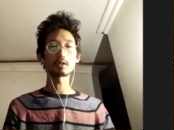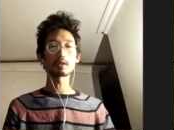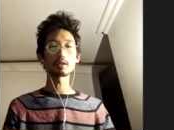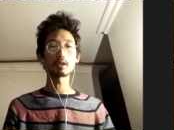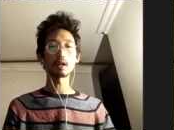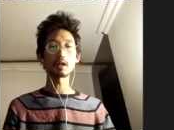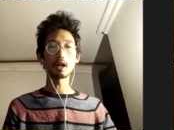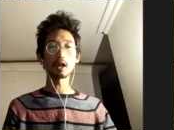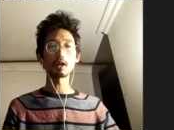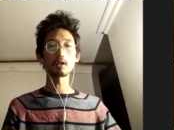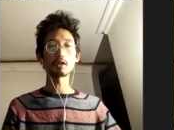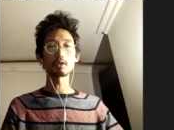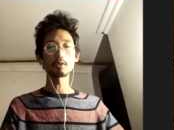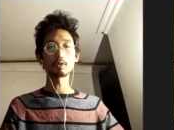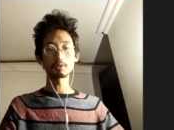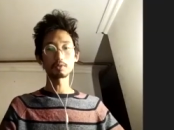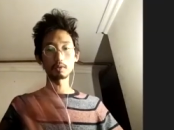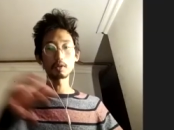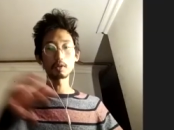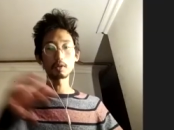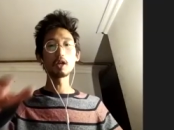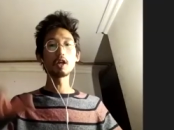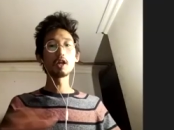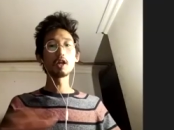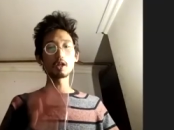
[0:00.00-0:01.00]
It's out combined.
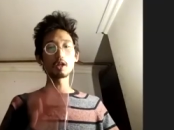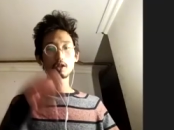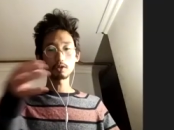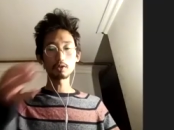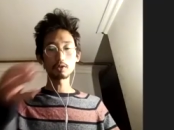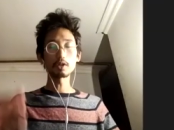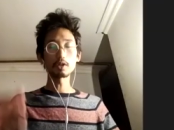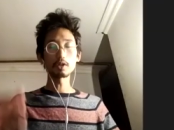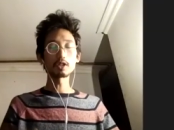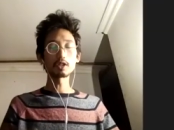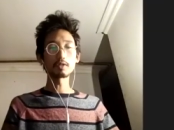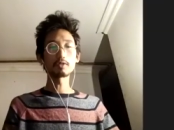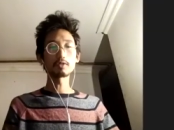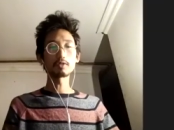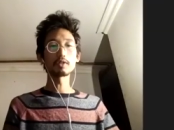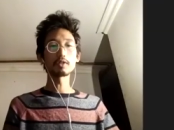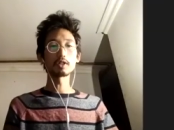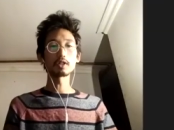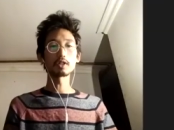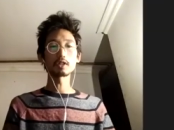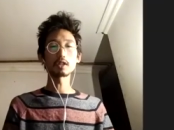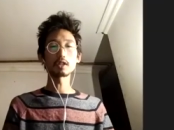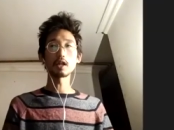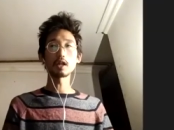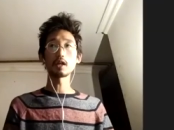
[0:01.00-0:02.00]
Of okay. Three
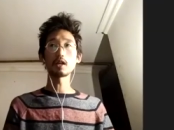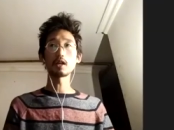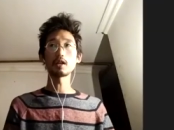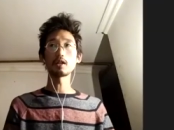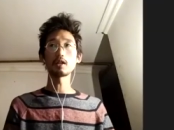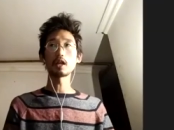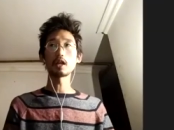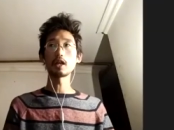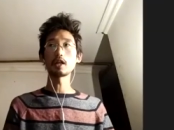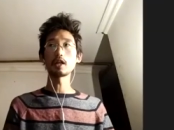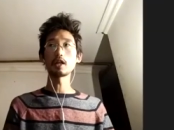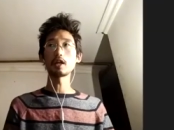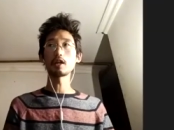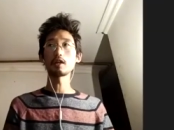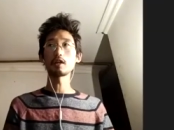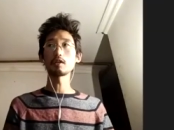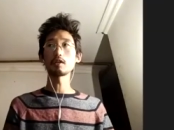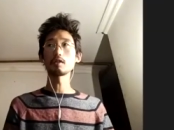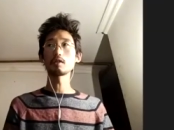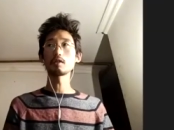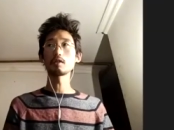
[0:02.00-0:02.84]
different, uh, okay. And I